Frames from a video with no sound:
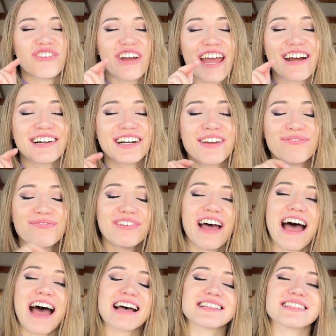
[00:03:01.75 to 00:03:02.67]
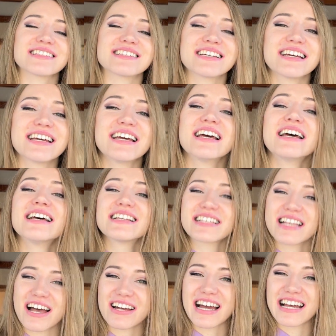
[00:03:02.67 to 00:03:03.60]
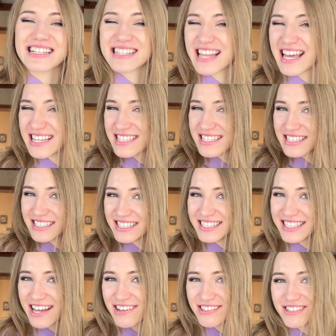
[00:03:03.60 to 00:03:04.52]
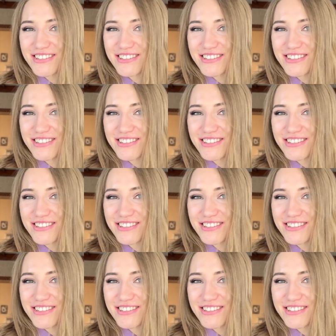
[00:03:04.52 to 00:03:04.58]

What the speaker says: very fast. So guys, let's start our